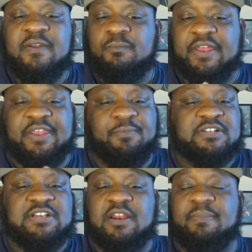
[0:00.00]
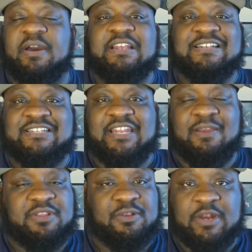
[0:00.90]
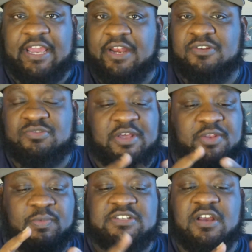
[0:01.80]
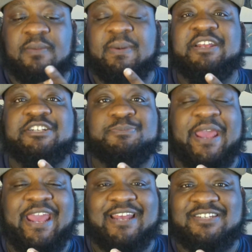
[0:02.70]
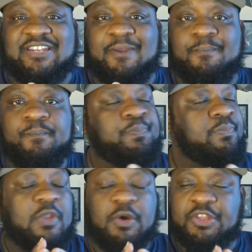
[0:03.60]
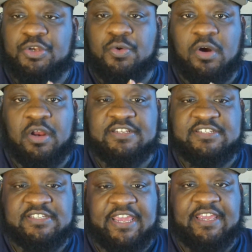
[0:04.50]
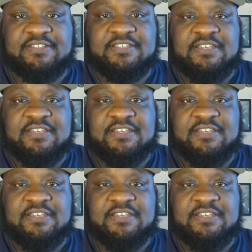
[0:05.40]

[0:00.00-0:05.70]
whether we're talking about his stint with the Raiders, whether we're talking about his past stint with the New Orleans Saints,